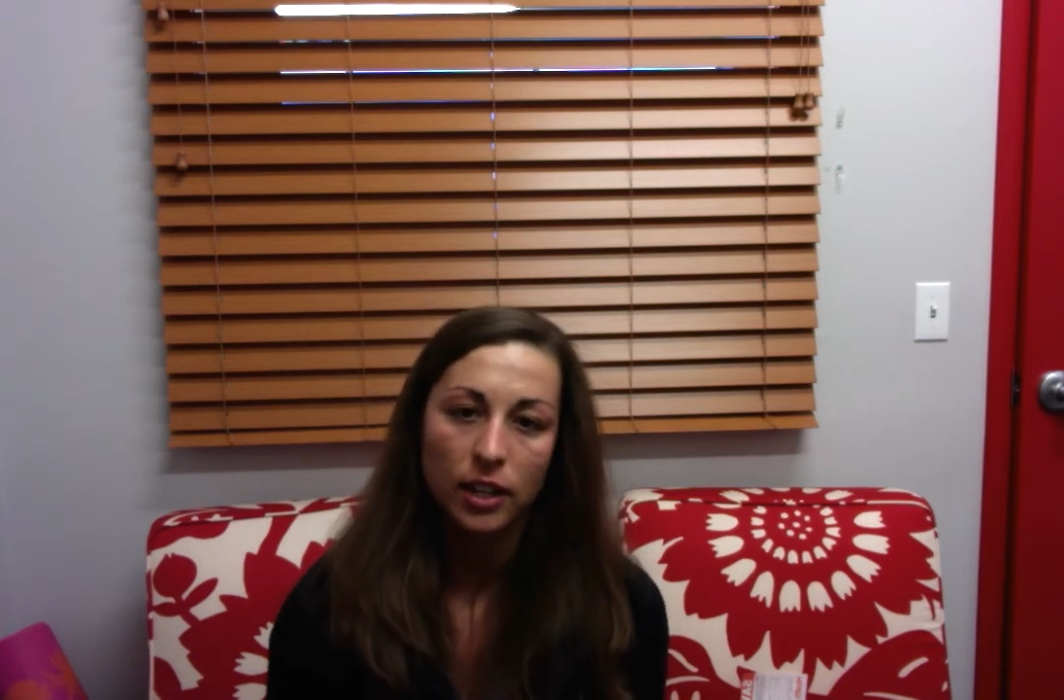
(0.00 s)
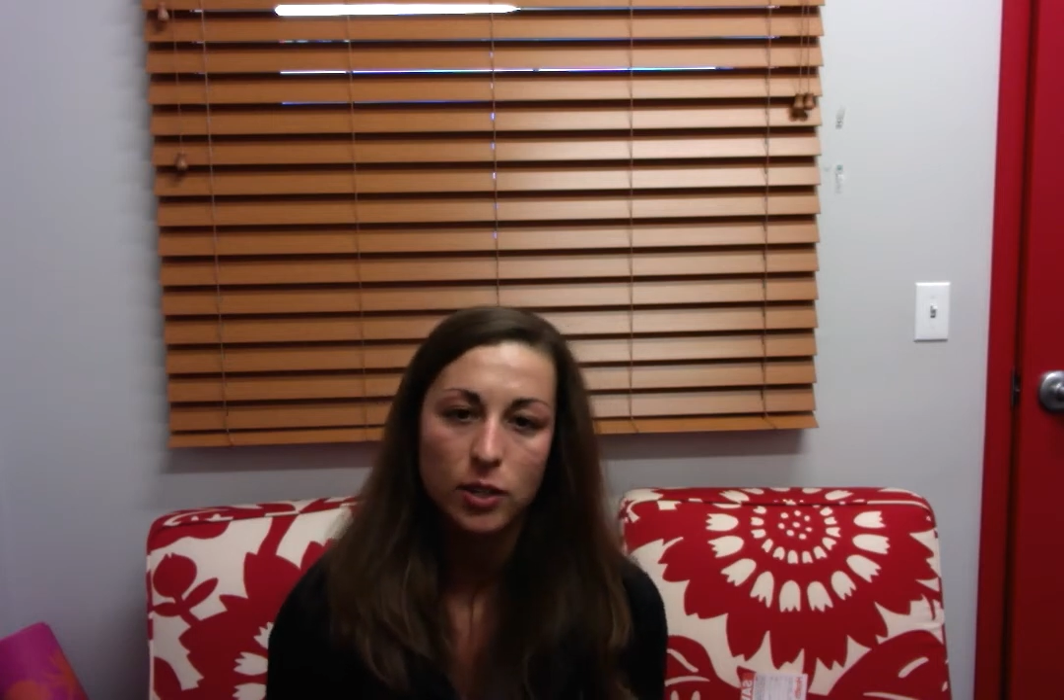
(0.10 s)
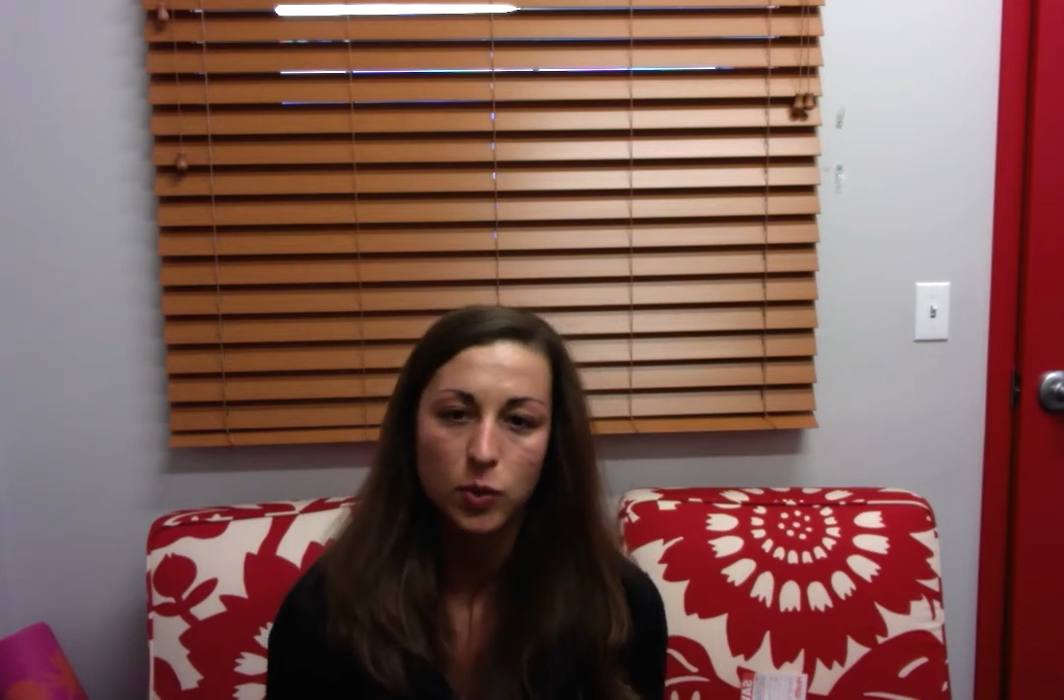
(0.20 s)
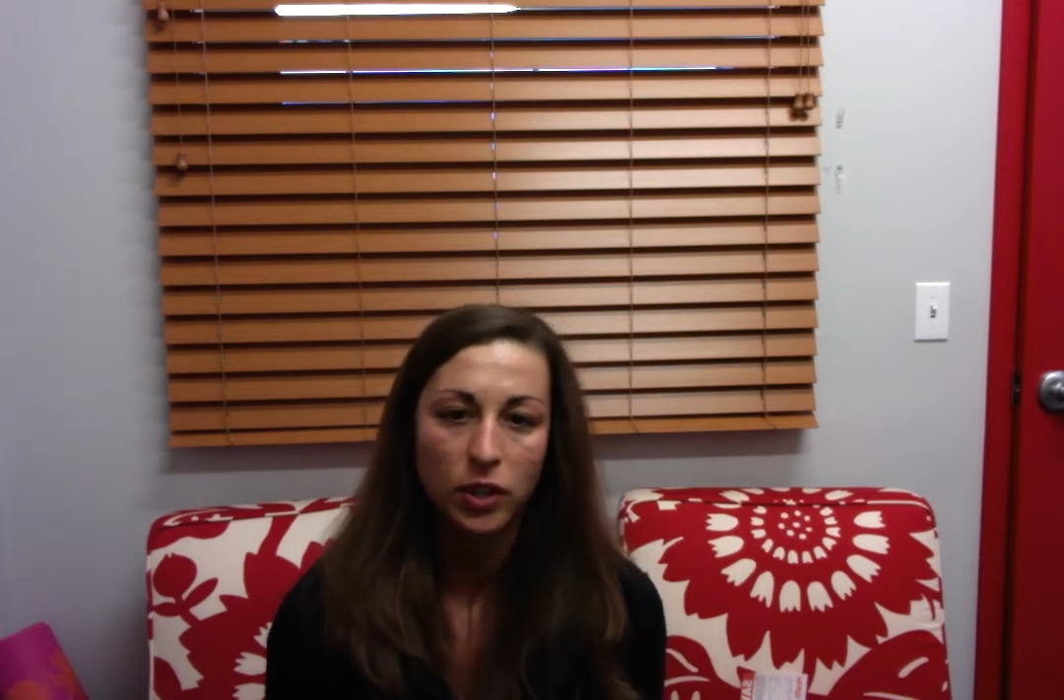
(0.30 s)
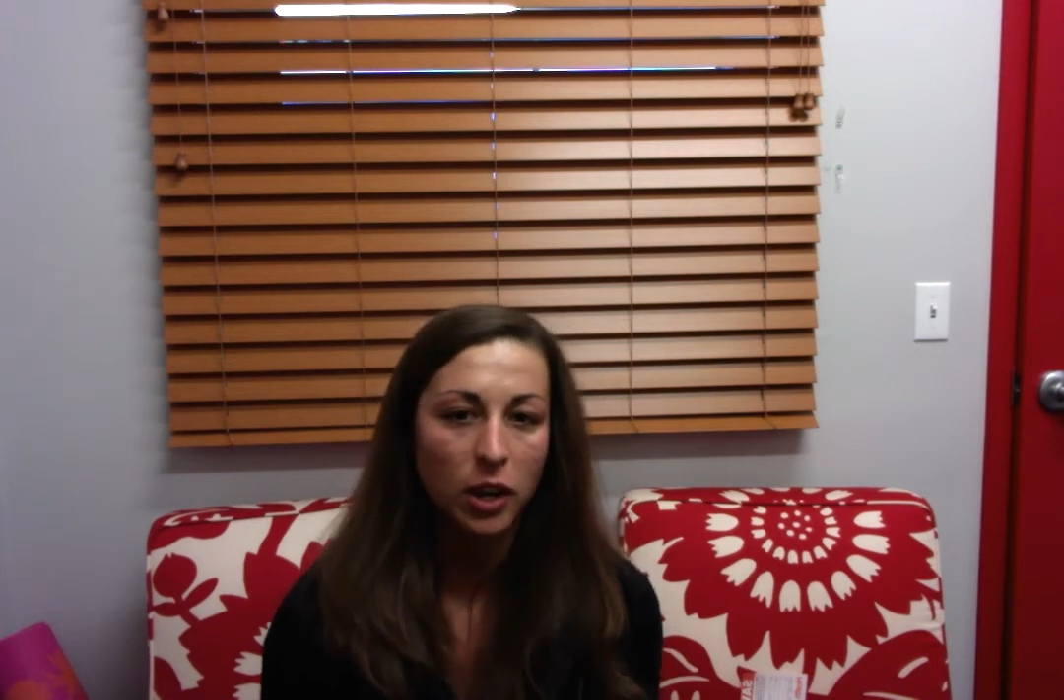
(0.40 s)

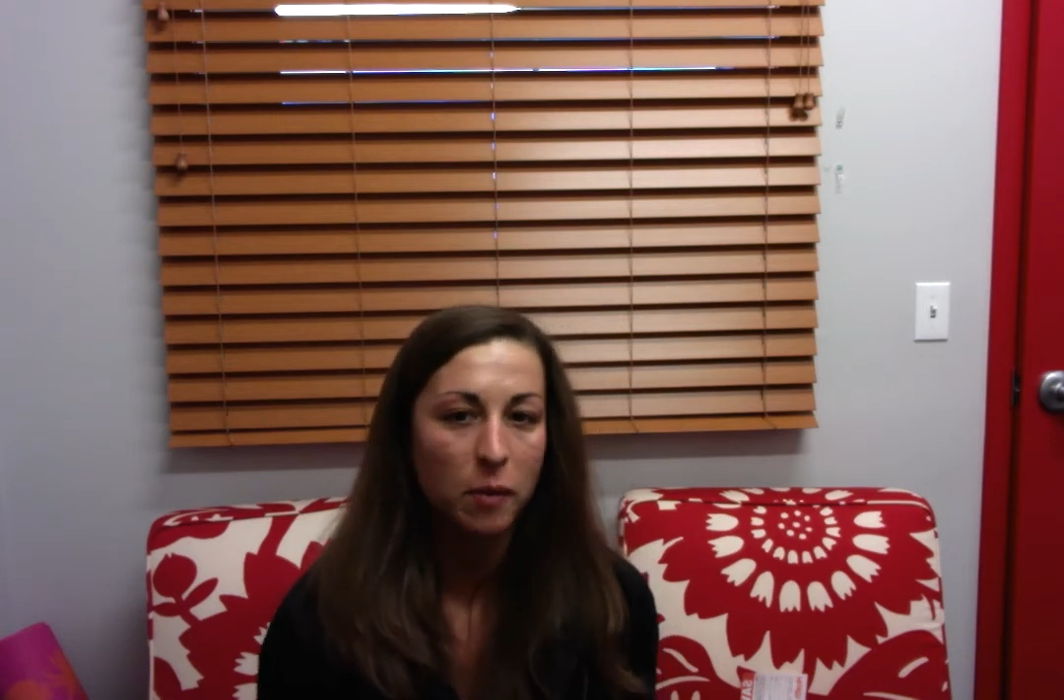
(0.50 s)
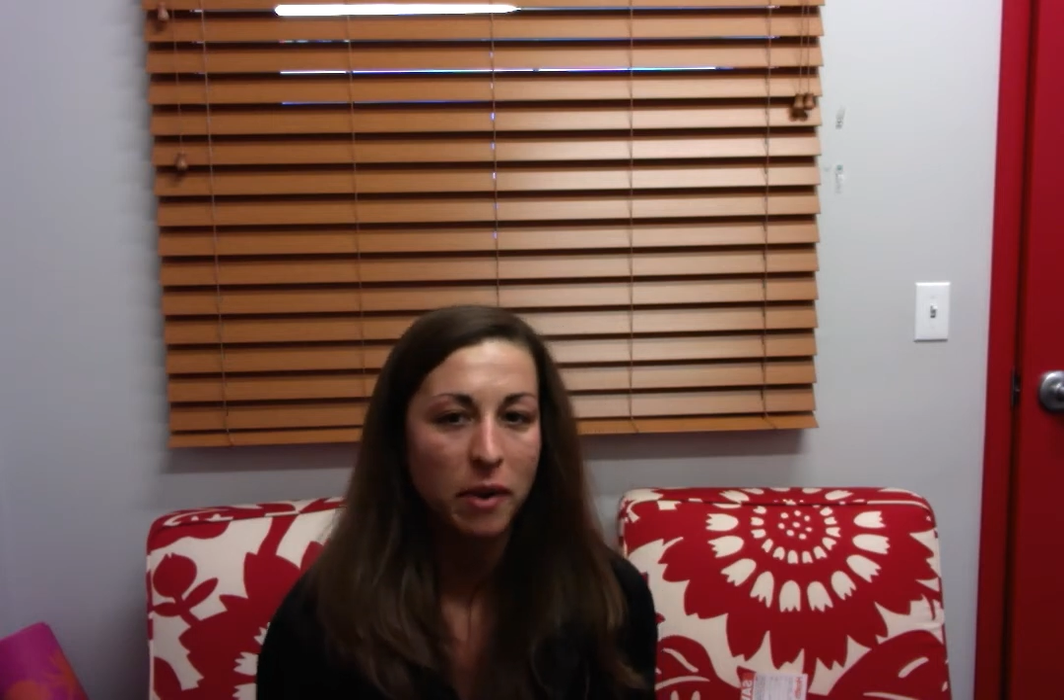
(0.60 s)
Sweet Home